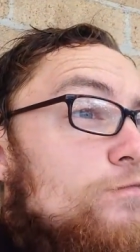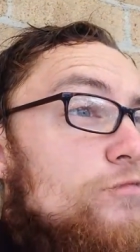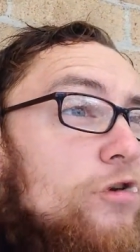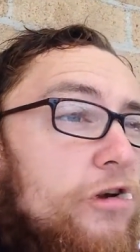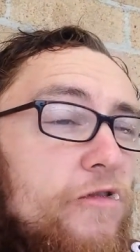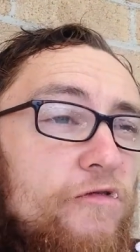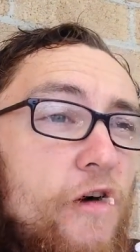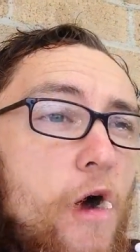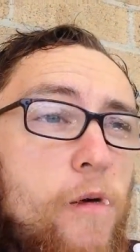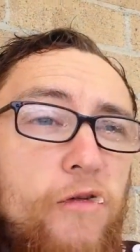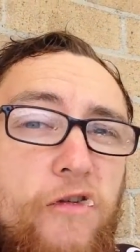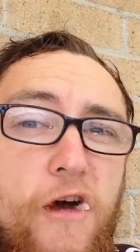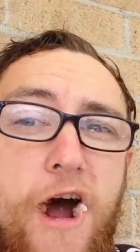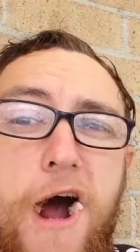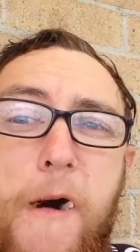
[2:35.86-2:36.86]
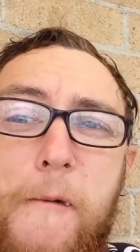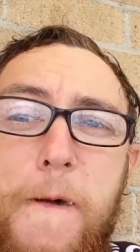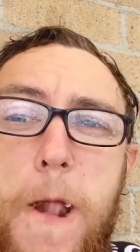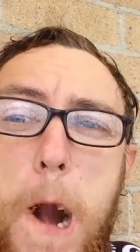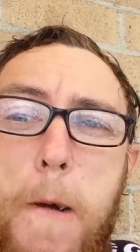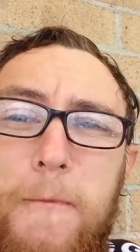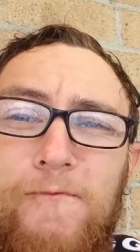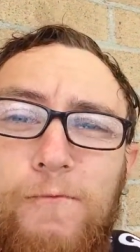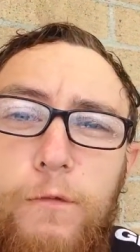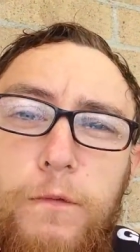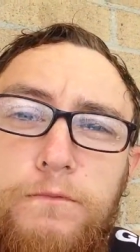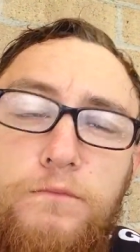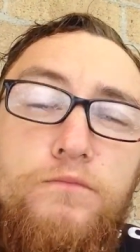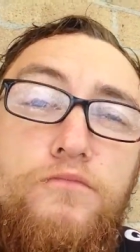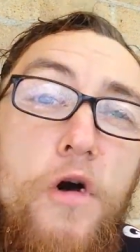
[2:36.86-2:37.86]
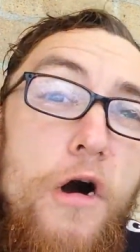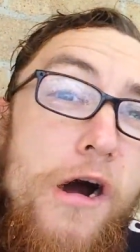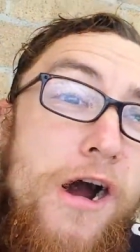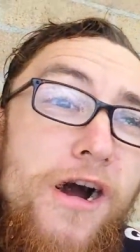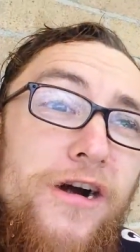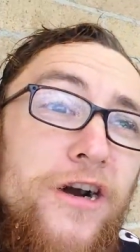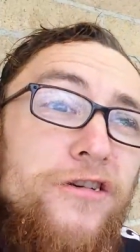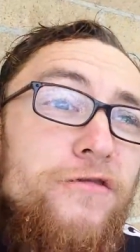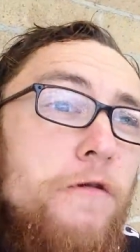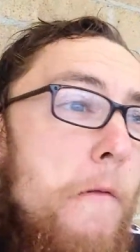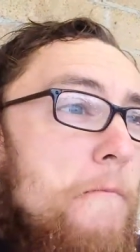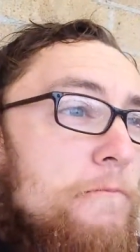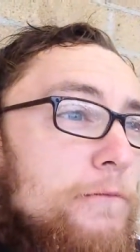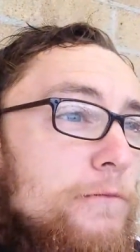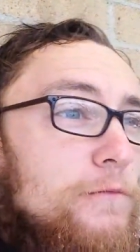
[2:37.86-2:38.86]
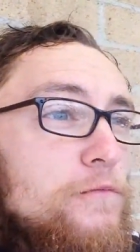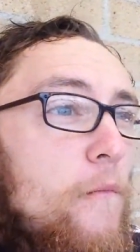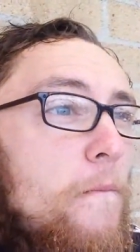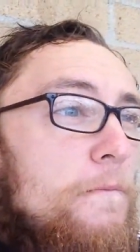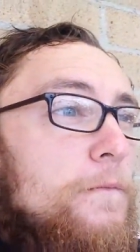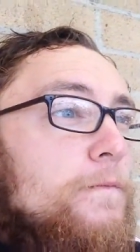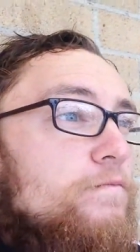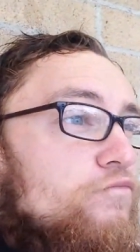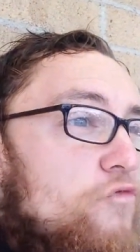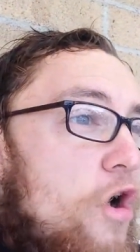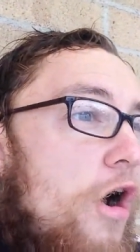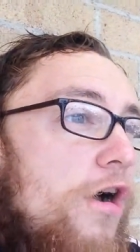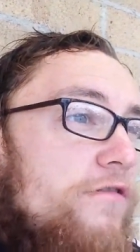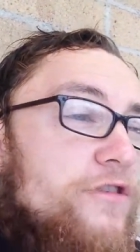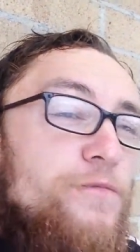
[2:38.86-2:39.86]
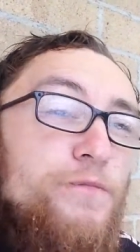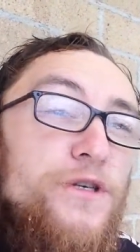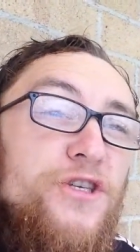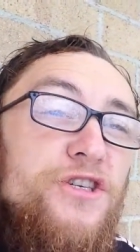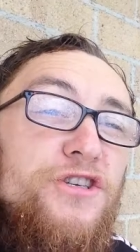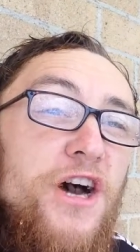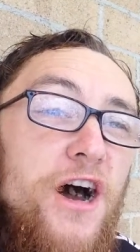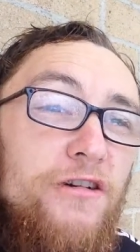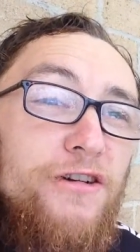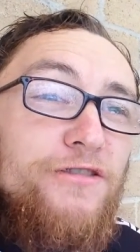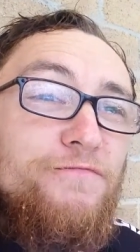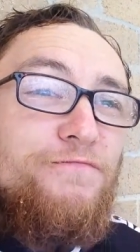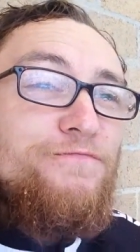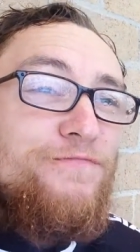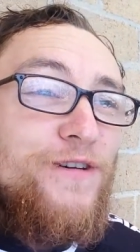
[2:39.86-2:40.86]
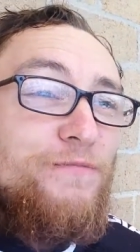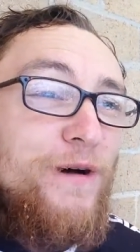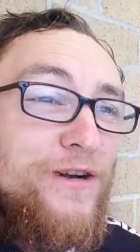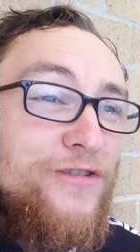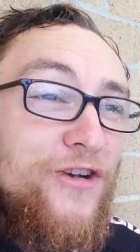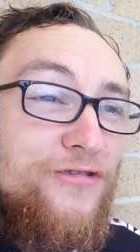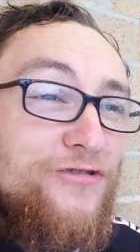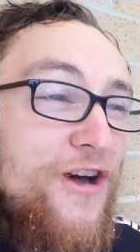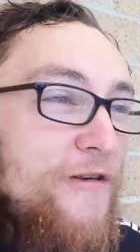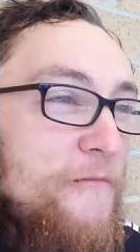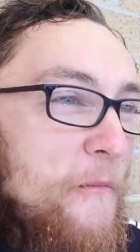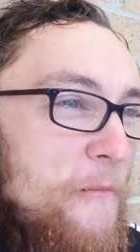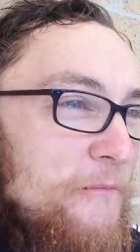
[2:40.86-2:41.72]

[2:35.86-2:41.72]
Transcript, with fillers: looking forward to that. And I hear it's pissing down in, in Manchester.